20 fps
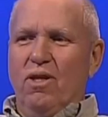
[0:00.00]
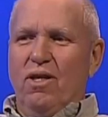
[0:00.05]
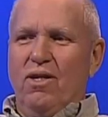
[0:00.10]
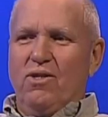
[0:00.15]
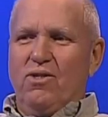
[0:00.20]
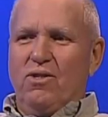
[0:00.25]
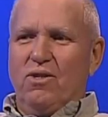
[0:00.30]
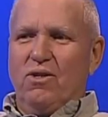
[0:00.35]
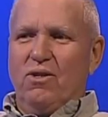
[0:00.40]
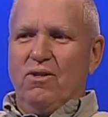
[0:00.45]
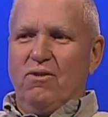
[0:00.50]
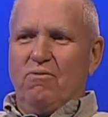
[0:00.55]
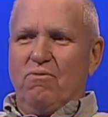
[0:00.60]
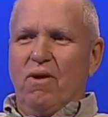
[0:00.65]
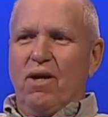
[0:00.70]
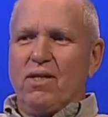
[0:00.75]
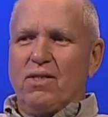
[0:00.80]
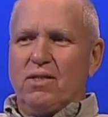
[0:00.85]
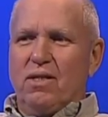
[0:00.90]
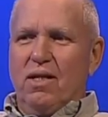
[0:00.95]
one of the things, too, is
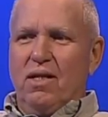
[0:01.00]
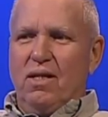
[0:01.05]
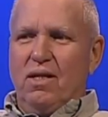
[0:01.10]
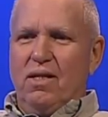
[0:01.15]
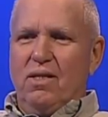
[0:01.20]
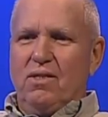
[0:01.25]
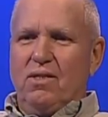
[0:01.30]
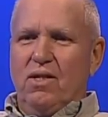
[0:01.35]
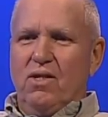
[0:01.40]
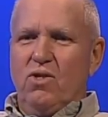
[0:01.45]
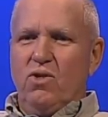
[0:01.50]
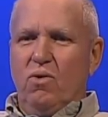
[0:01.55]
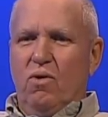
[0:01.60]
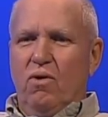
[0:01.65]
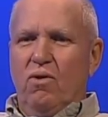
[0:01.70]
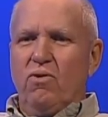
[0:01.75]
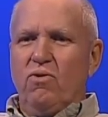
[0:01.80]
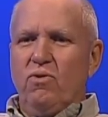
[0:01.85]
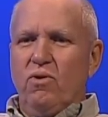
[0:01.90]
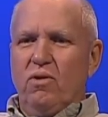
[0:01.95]
fascinating is that you
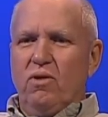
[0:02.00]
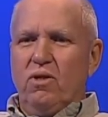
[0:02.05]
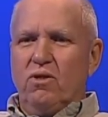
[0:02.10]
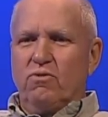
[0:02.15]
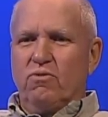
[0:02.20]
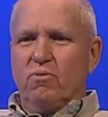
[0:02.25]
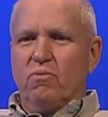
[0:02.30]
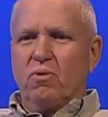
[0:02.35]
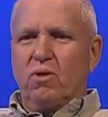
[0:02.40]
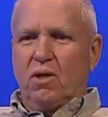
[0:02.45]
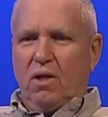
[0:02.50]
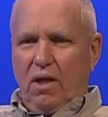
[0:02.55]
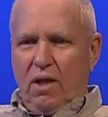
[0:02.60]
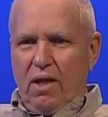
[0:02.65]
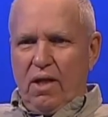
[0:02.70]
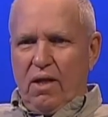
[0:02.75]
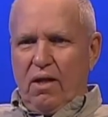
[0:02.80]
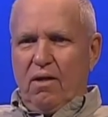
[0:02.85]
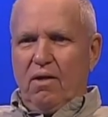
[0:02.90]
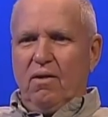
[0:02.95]
all are doing this from
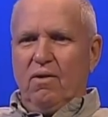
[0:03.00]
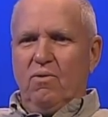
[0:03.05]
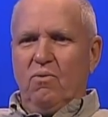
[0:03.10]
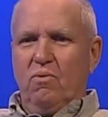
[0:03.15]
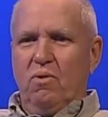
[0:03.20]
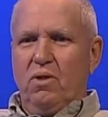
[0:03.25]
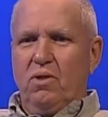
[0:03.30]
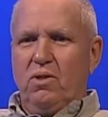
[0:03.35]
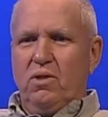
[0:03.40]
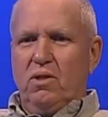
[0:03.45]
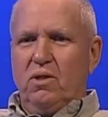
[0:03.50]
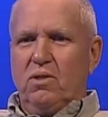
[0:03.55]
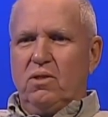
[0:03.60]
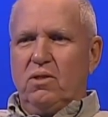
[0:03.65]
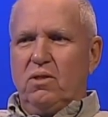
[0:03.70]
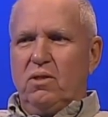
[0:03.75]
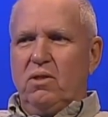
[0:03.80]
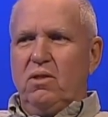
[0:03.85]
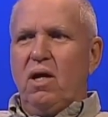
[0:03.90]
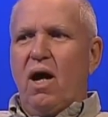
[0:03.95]
Clinton, which yes.
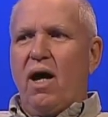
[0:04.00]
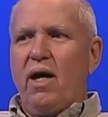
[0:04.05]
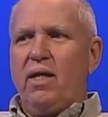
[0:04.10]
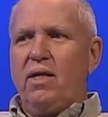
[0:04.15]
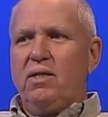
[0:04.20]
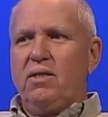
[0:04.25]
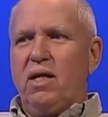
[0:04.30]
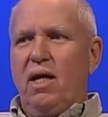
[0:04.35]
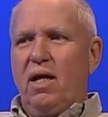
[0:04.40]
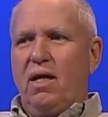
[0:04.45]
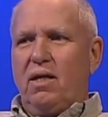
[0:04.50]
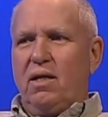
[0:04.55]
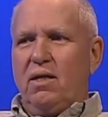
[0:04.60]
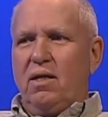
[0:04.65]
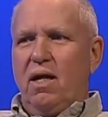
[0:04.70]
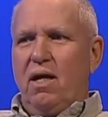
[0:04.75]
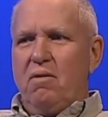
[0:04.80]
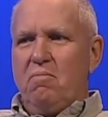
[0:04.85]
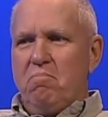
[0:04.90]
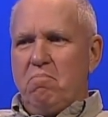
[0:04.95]
is not
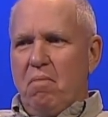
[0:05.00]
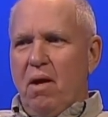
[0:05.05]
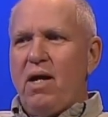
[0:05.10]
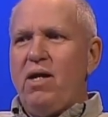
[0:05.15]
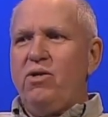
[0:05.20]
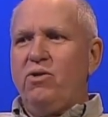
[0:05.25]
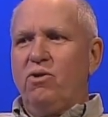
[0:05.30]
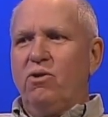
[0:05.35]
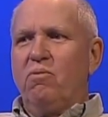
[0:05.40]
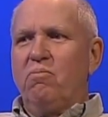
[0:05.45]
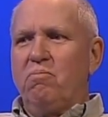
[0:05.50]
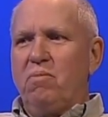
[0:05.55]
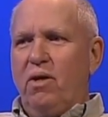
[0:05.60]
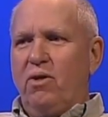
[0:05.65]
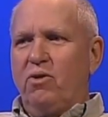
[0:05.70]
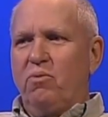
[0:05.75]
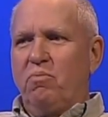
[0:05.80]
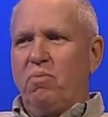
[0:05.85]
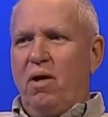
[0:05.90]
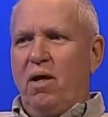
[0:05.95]
exactly a major
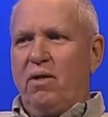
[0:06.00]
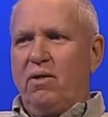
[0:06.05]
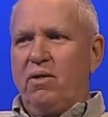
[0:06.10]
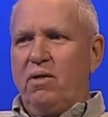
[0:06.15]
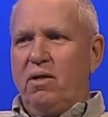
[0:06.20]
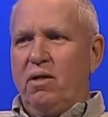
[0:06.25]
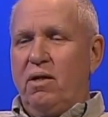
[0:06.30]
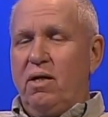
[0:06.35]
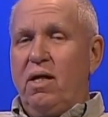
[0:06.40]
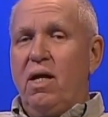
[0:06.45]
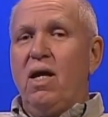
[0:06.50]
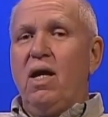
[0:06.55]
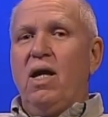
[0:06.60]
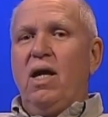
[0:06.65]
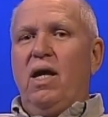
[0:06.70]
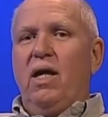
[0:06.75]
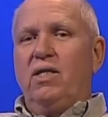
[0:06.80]
metropolitan area.